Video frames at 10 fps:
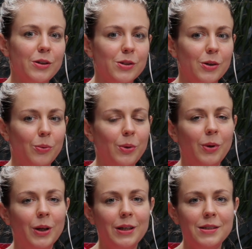So we
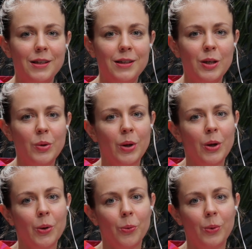will continue
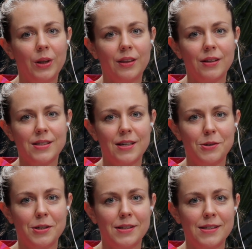with the
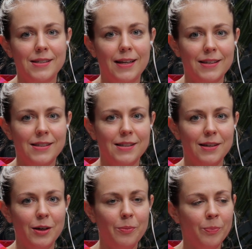sessions next
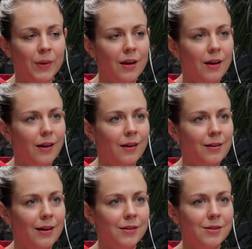year, and
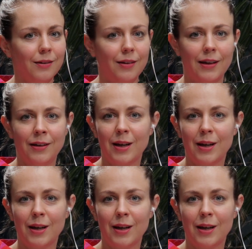until then I